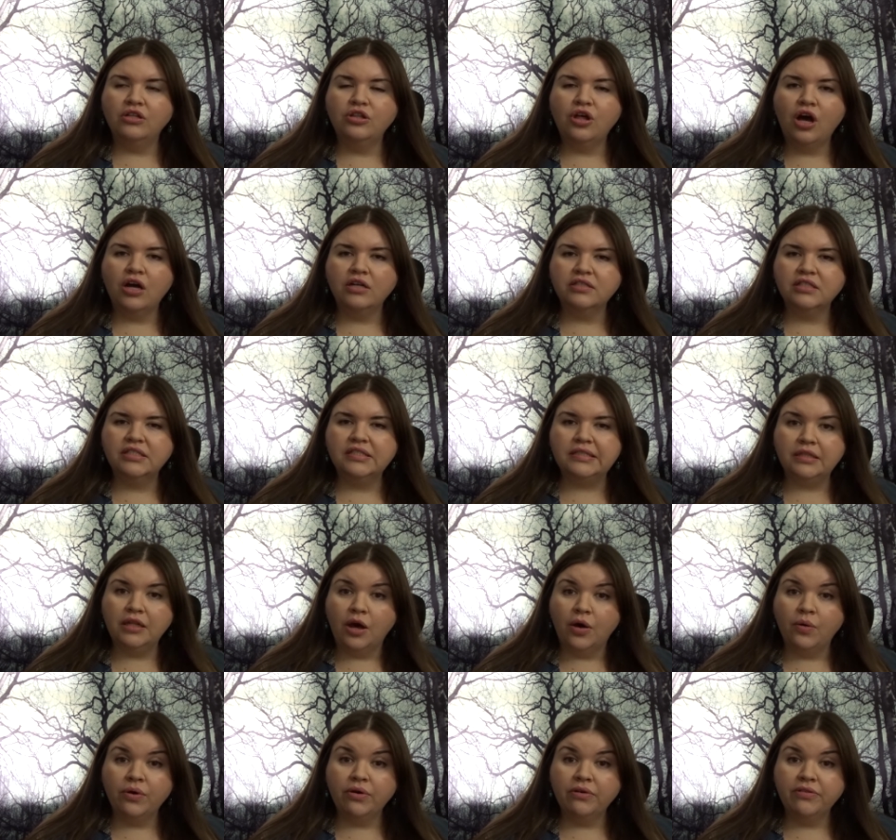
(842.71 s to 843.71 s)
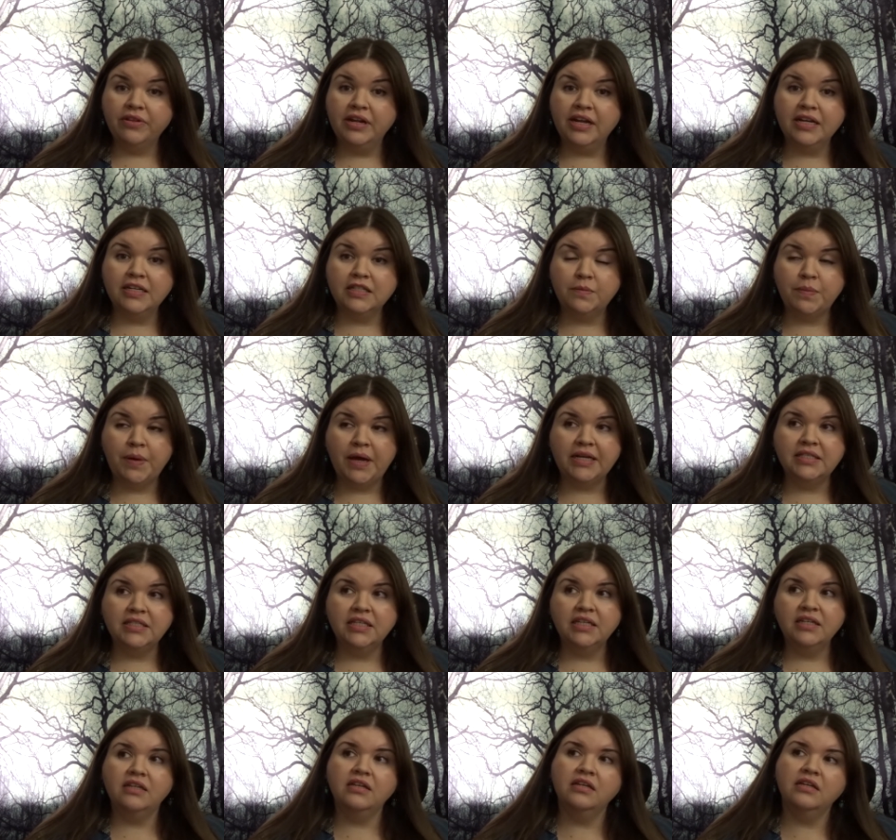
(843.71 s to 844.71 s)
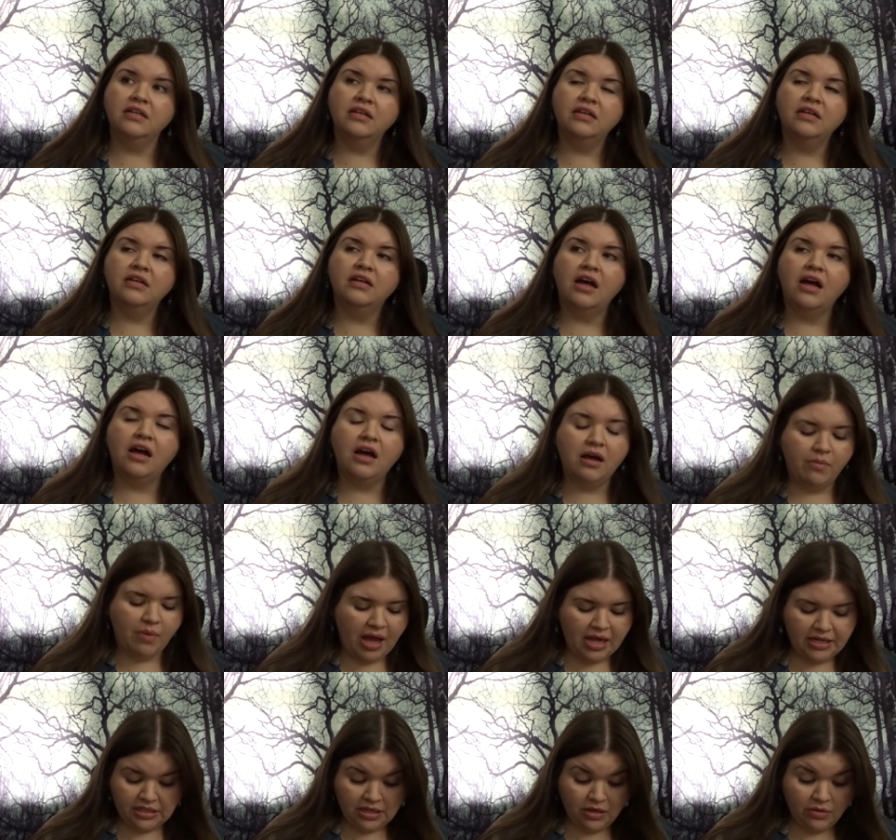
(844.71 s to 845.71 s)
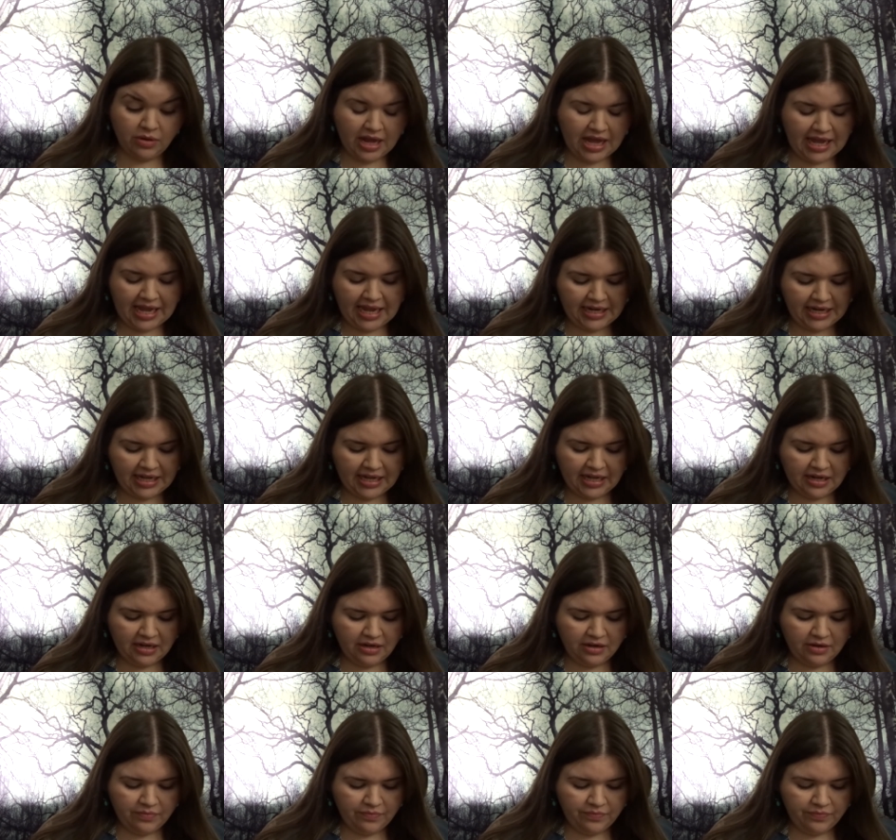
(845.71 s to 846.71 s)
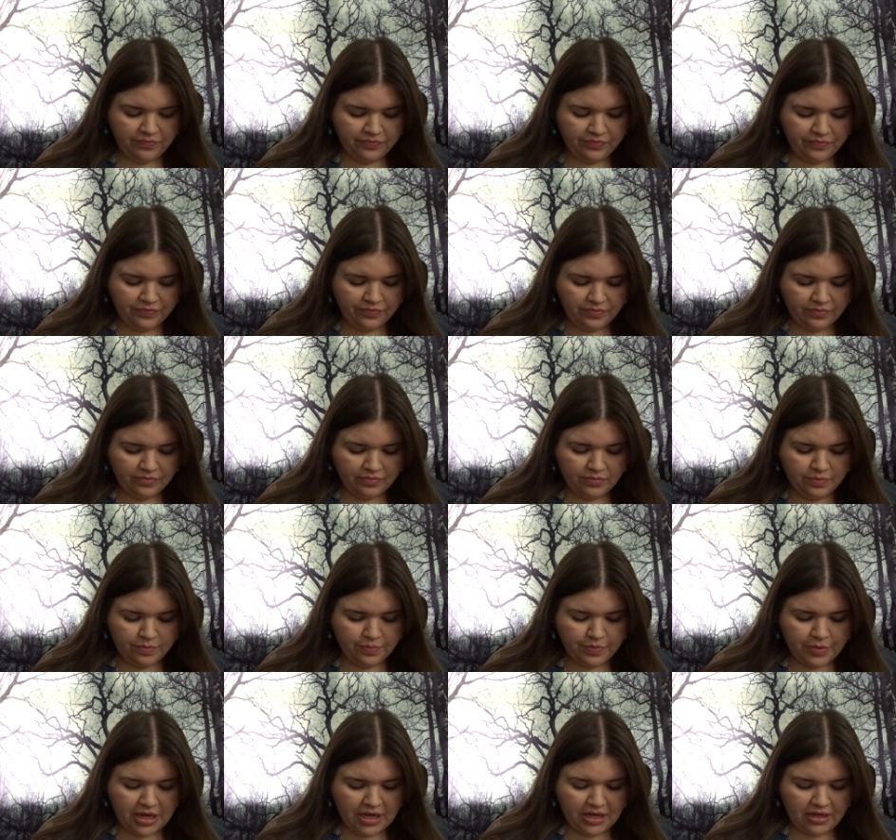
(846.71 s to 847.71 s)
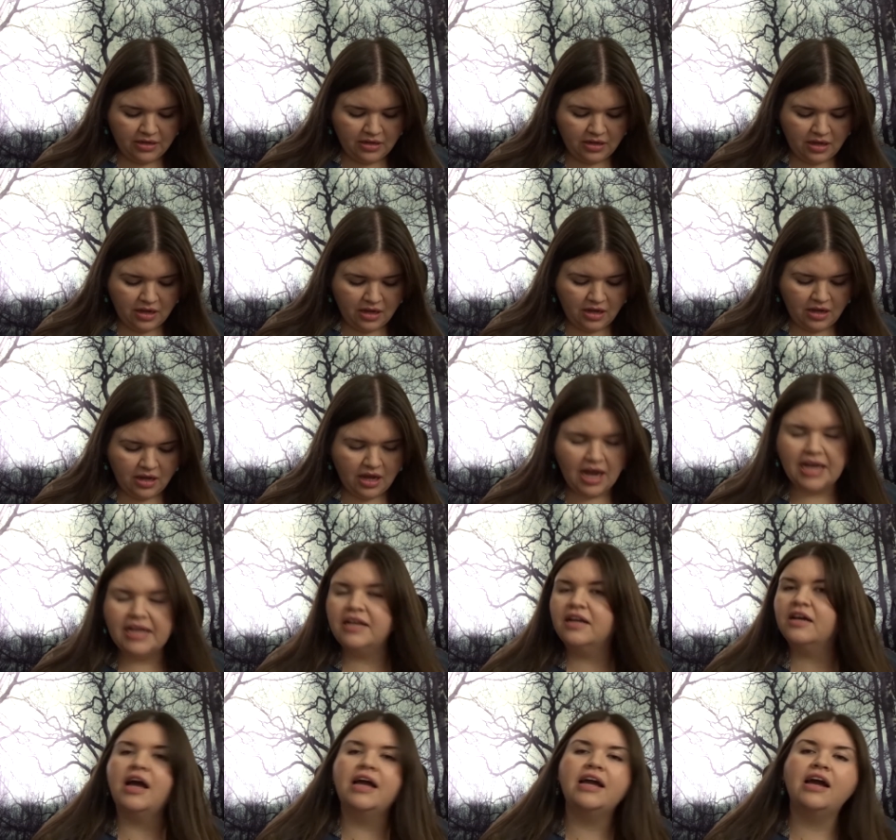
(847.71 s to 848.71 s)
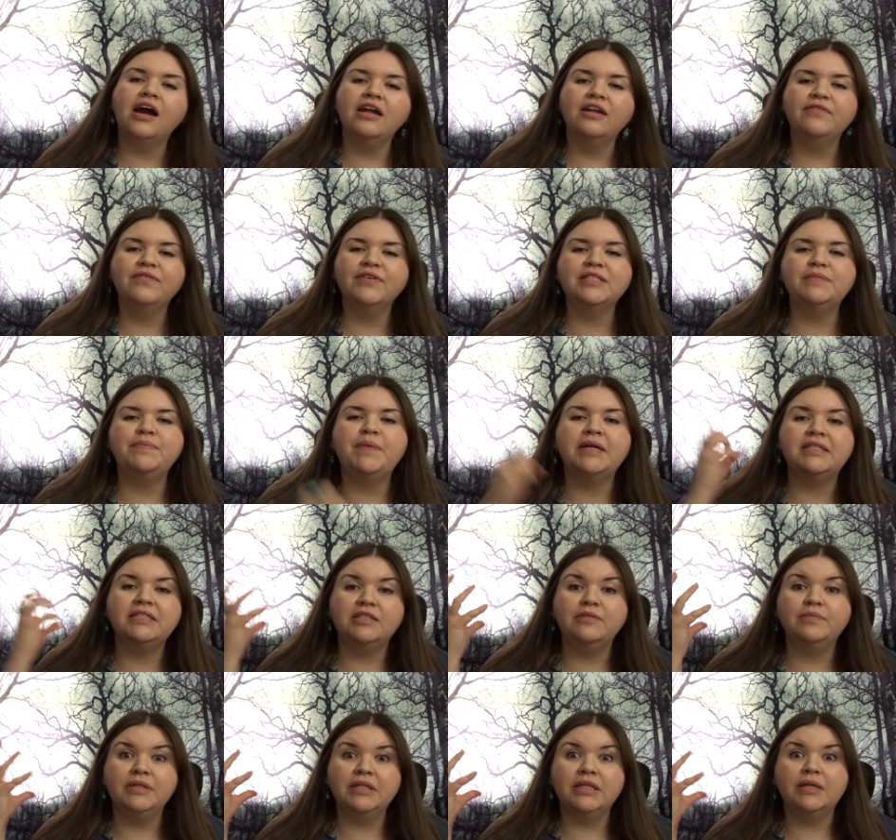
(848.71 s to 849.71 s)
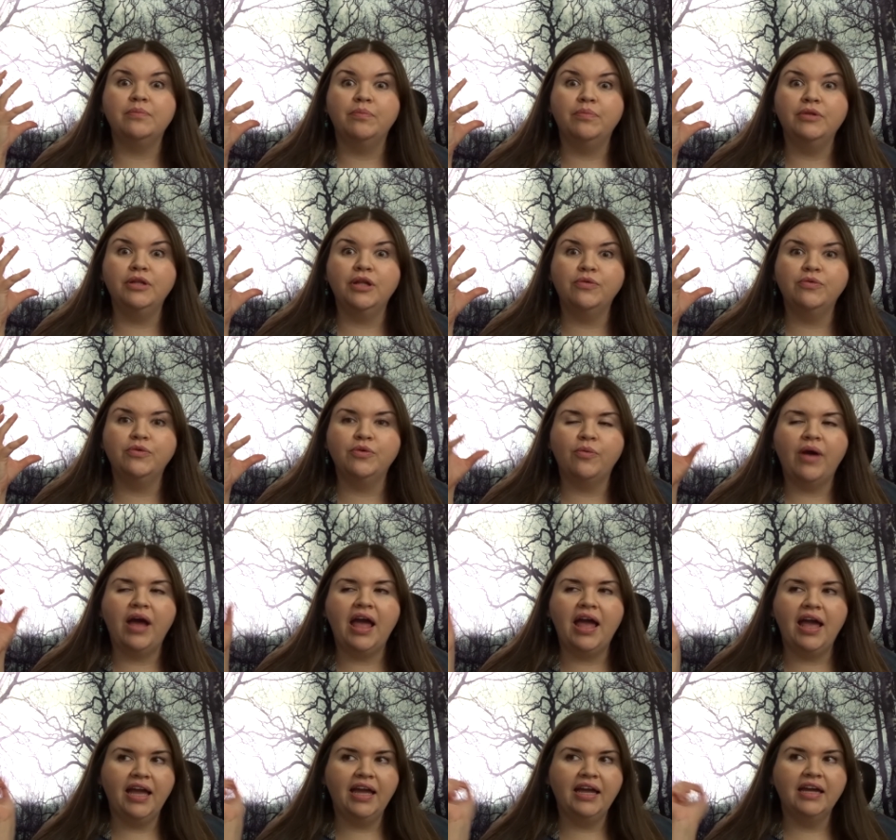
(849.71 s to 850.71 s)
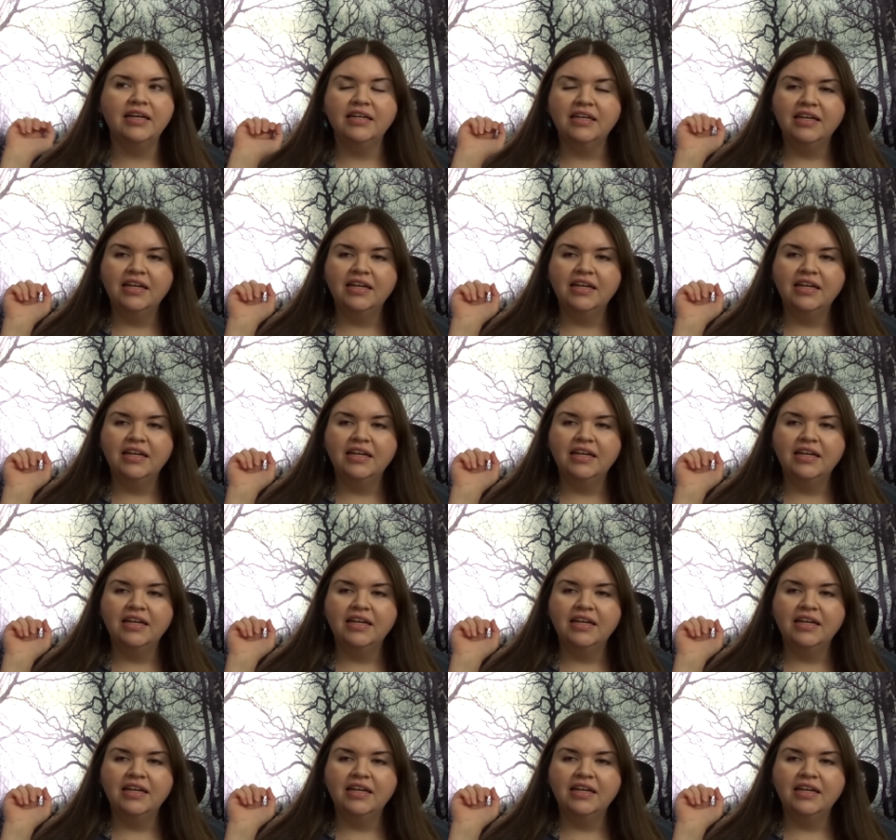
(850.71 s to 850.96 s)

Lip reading: lot slower than I expected. I don't hate it, but I kind of expected to be like blown away.